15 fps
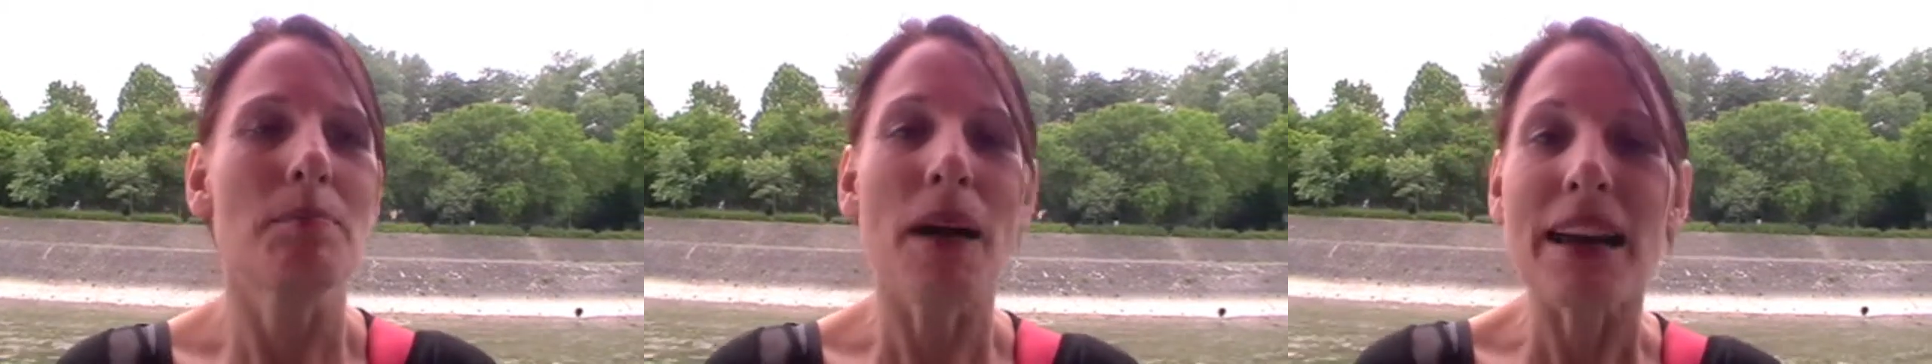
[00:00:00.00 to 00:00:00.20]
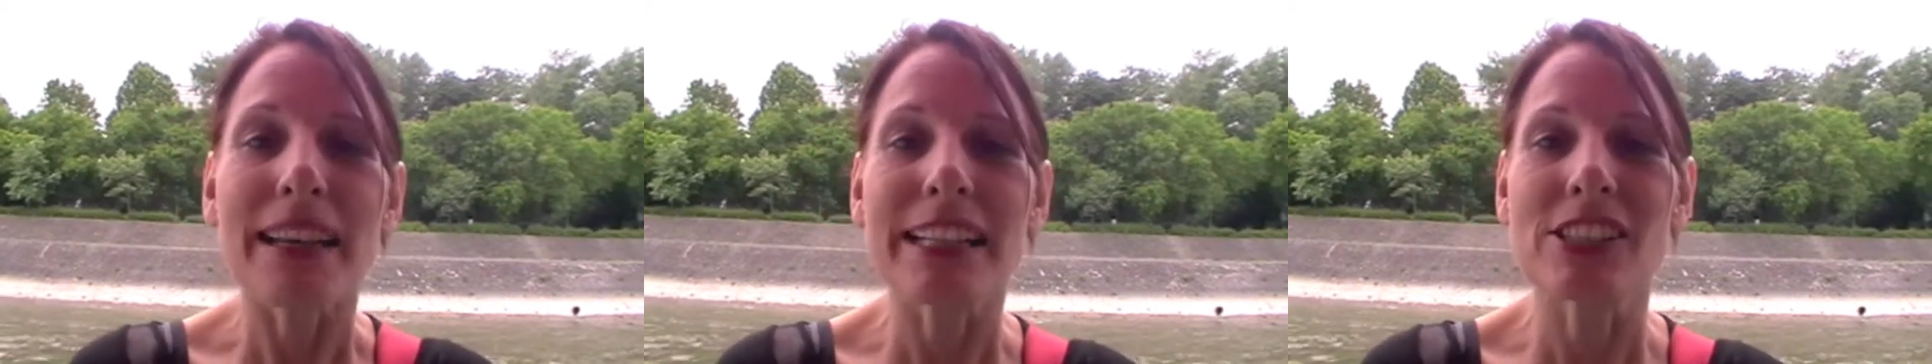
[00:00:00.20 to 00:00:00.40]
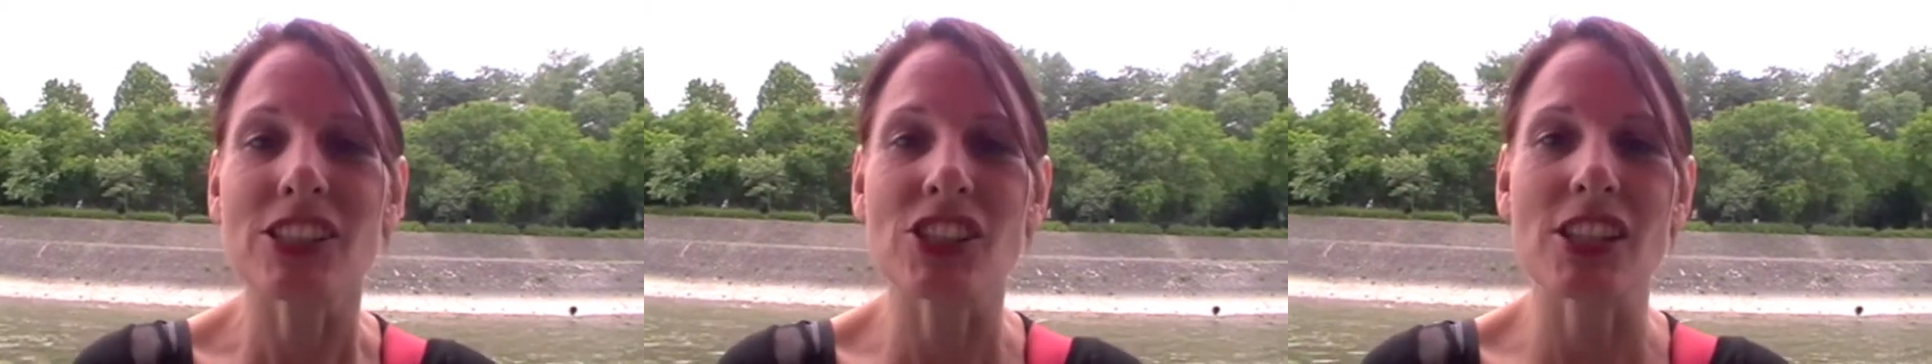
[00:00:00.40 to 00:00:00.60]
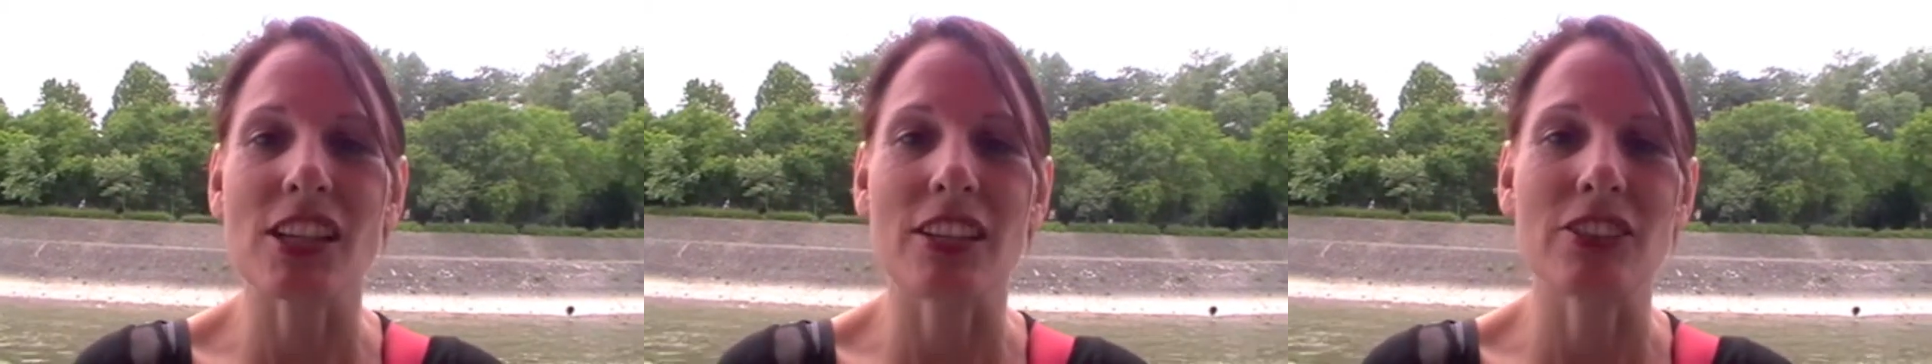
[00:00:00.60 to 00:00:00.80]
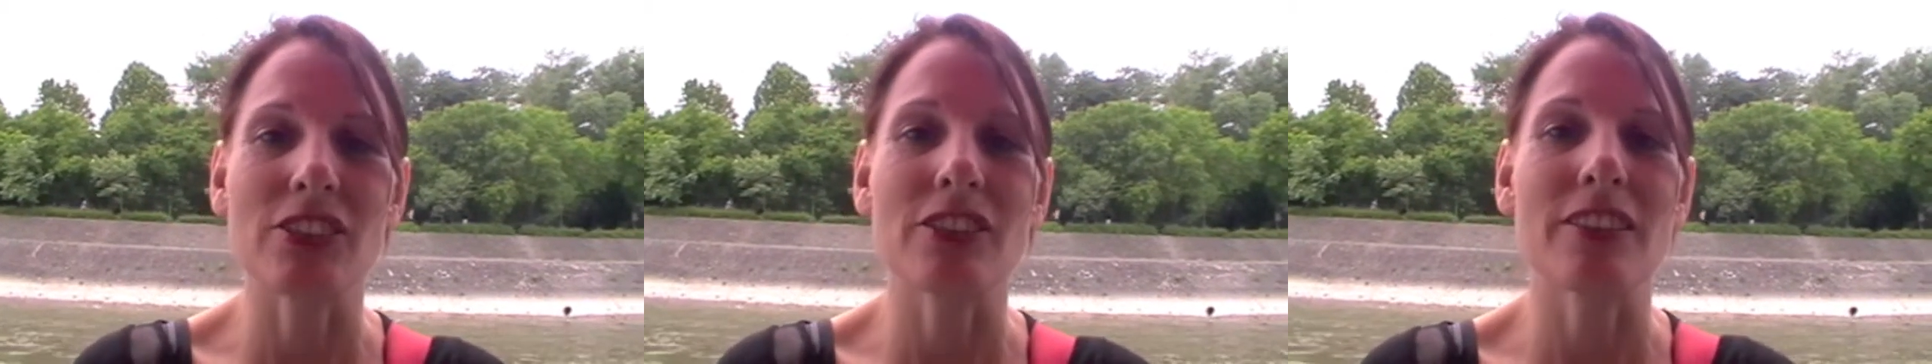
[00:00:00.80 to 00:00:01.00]
punished
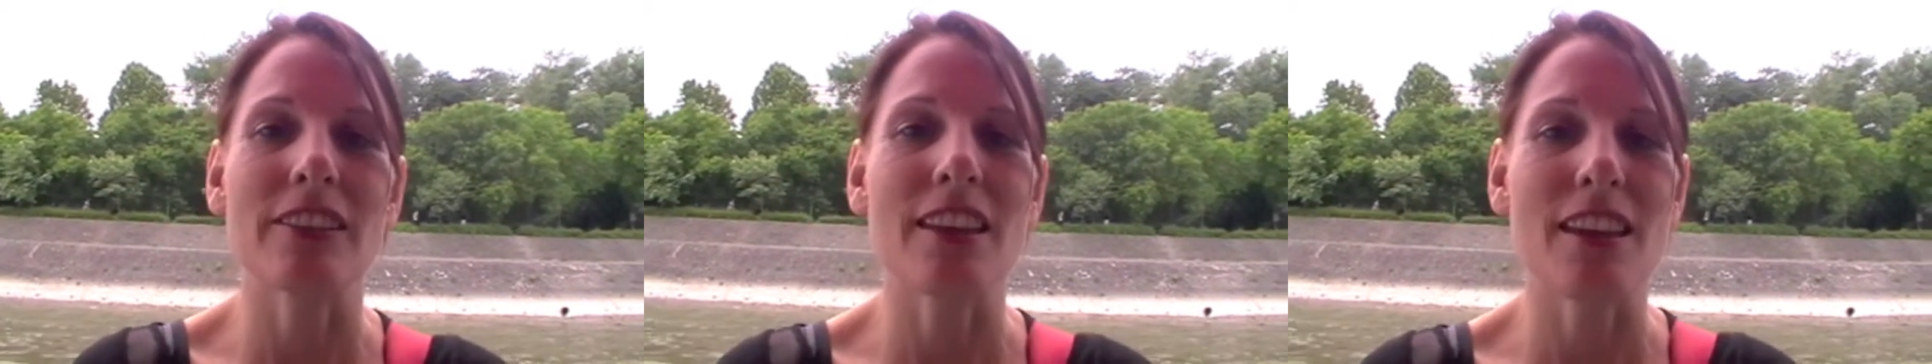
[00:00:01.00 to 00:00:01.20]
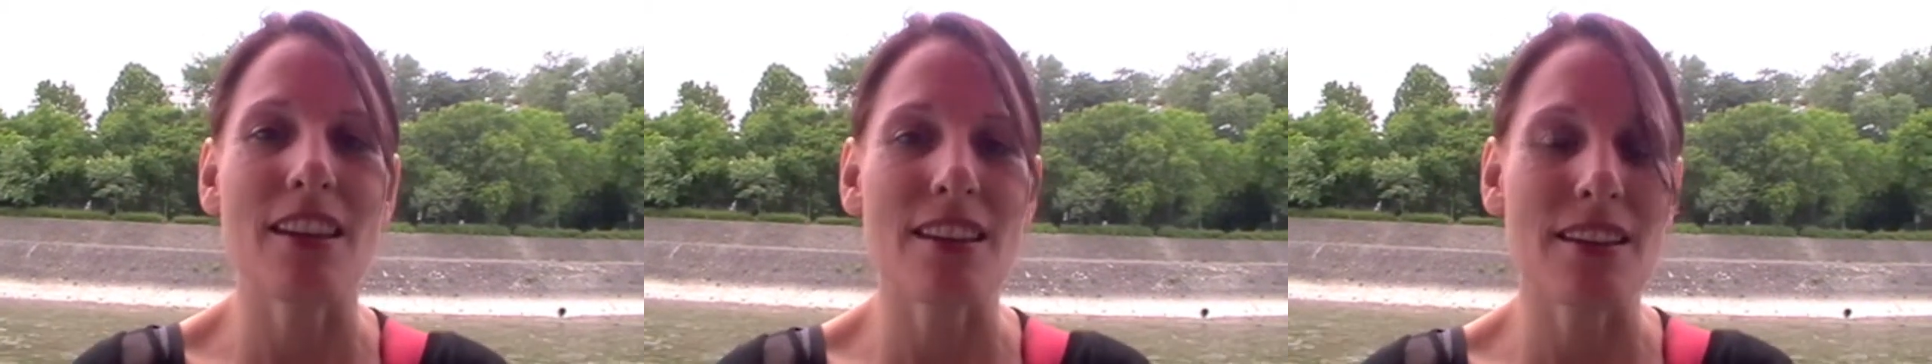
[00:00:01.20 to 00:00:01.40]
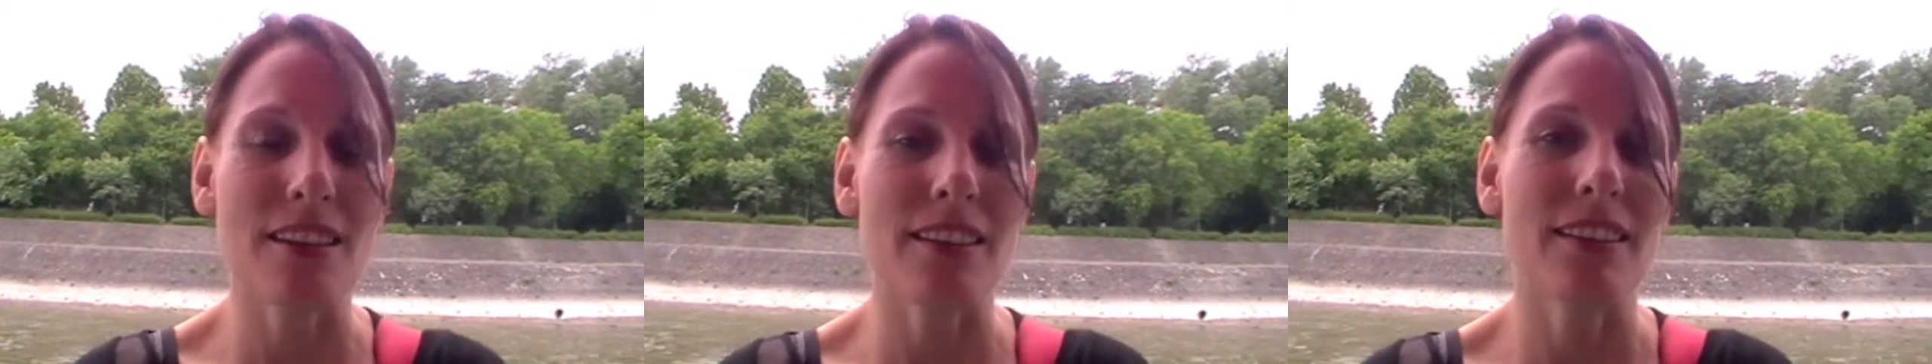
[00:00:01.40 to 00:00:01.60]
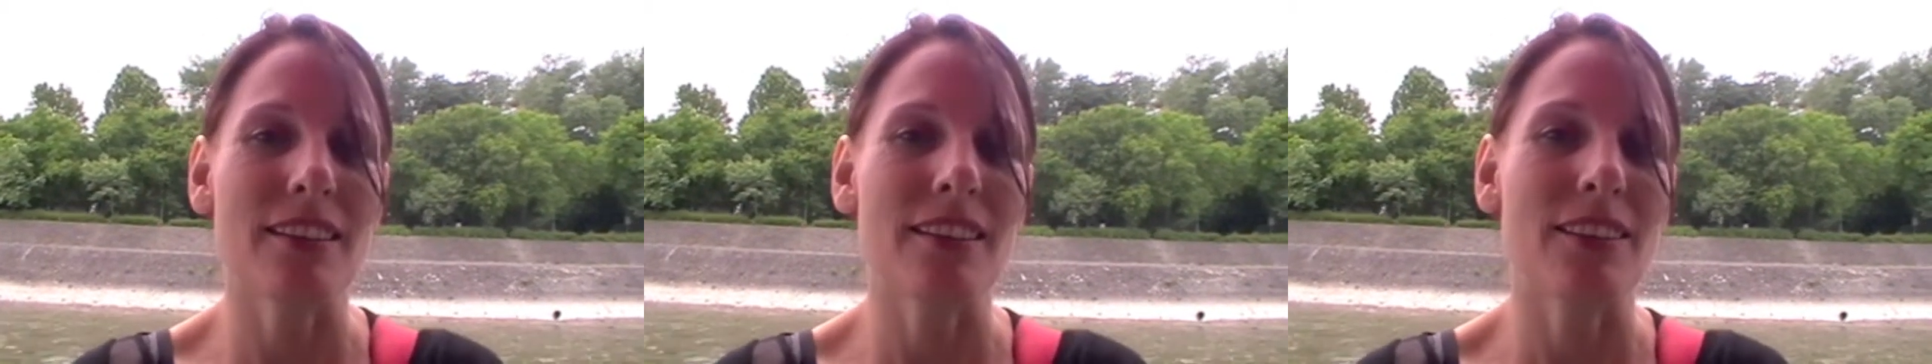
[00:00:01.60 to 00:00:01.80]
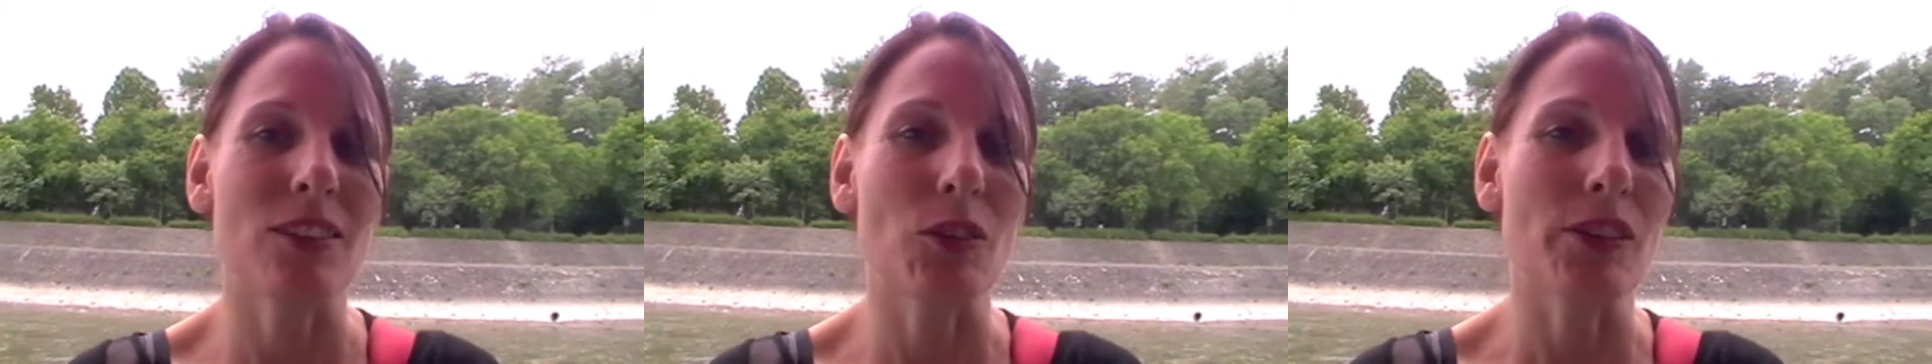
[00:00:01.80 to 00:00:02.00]
under the
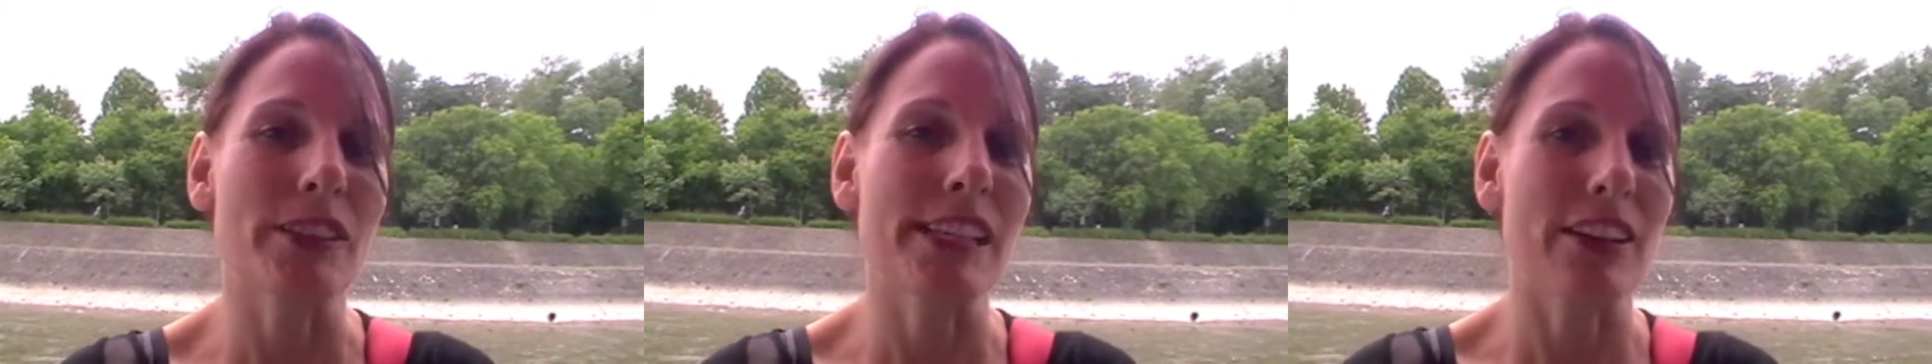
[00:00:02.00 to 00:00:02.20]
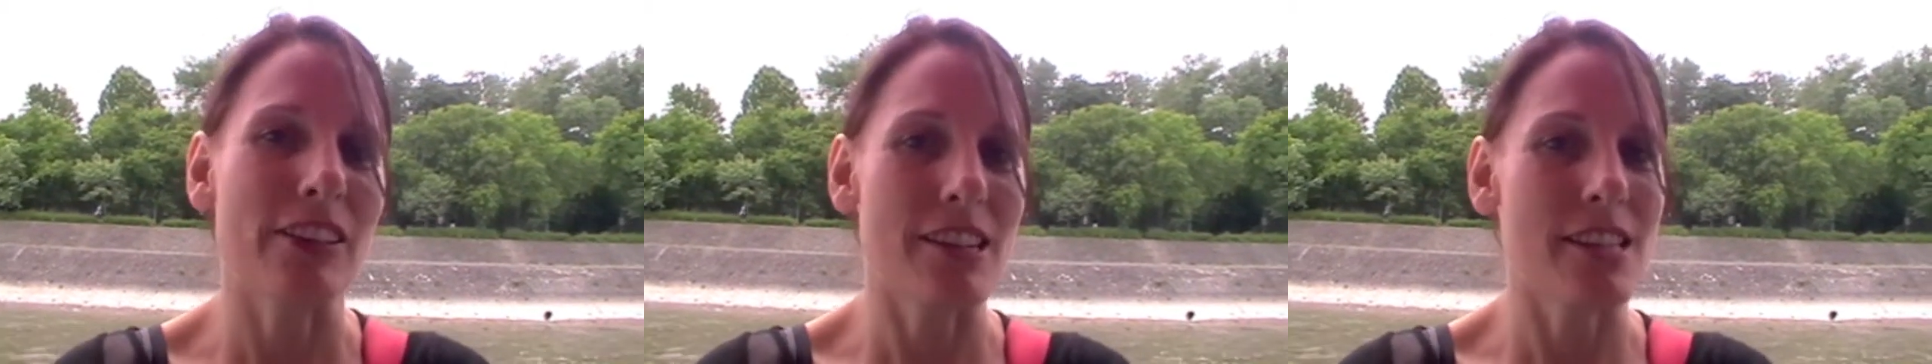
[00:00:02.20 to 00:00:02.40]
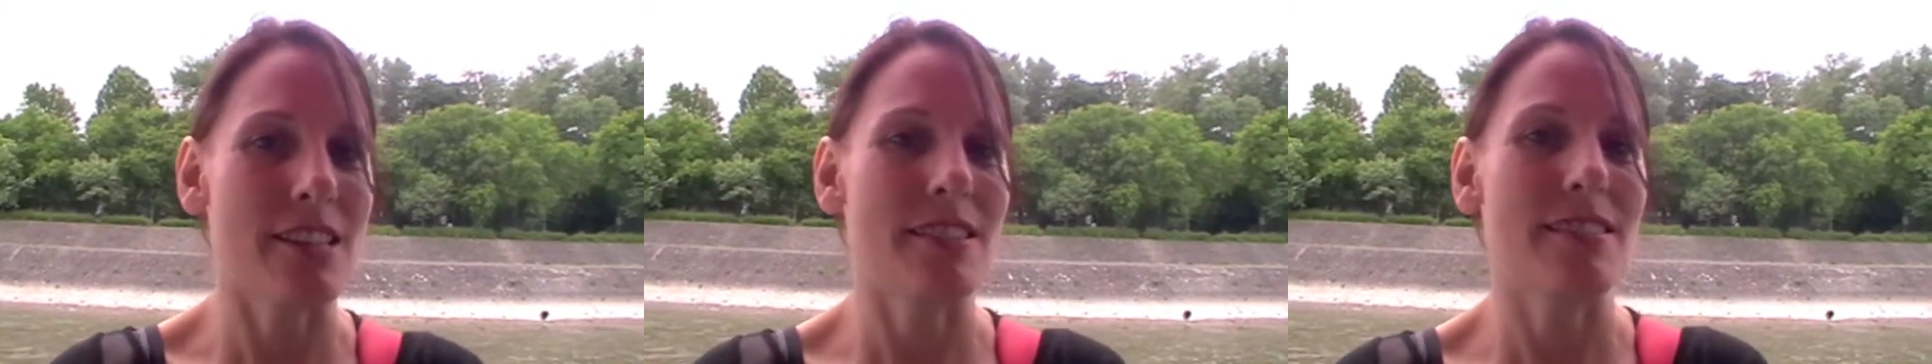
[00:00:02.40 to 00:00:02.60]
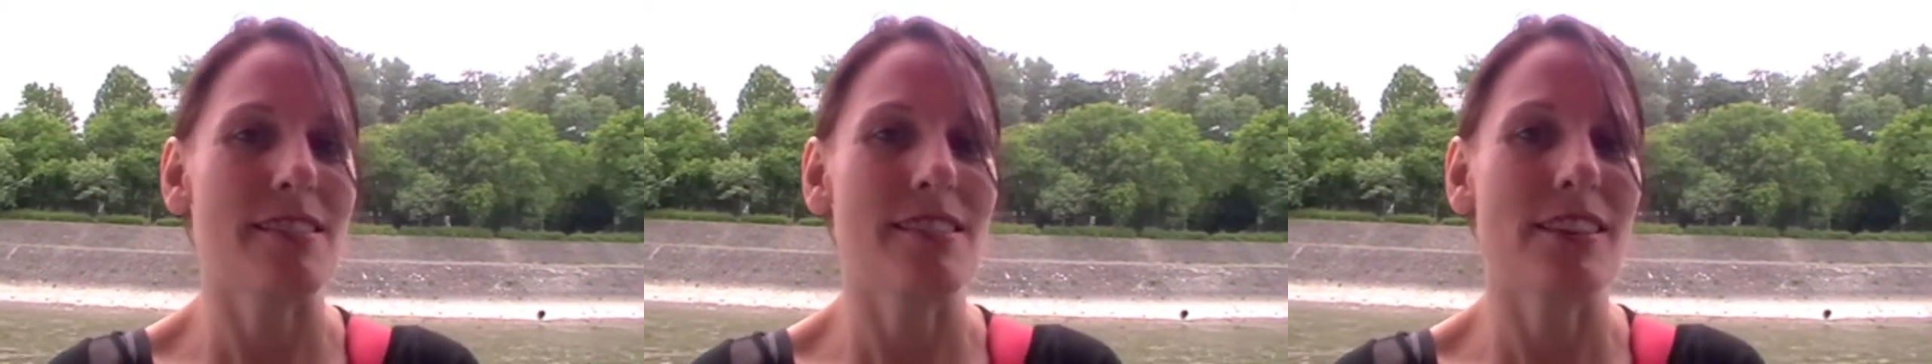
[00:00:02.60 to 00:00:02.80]
uh, authoritarian